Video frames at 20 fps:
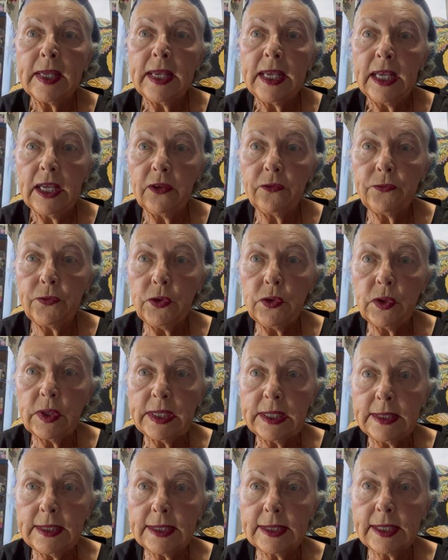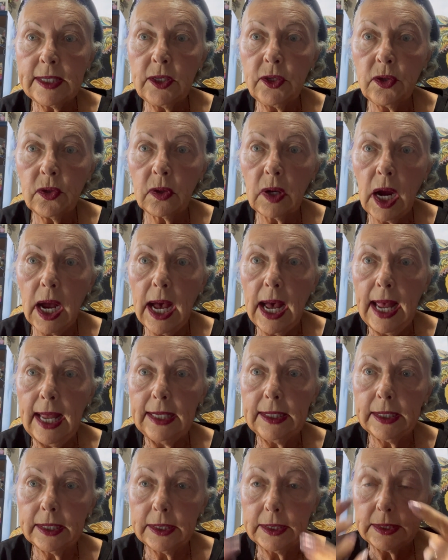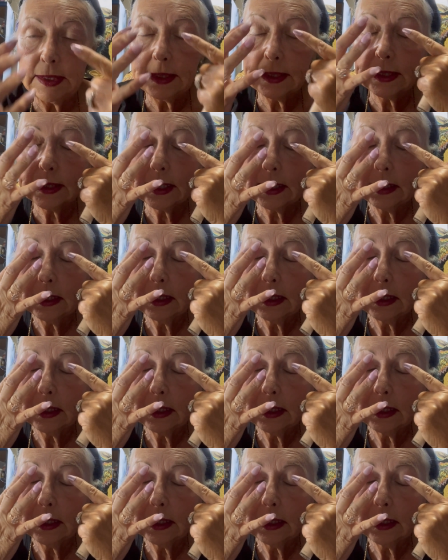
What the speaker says: If you can see your eyelids,